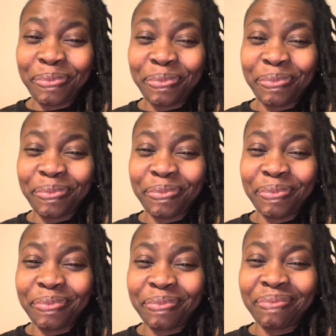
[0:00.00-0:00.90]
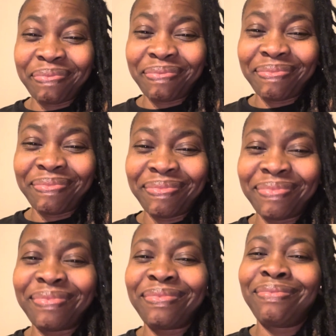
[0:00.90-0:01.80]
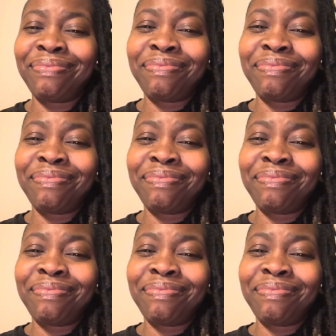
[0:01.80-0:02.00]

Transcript: (no one is talking)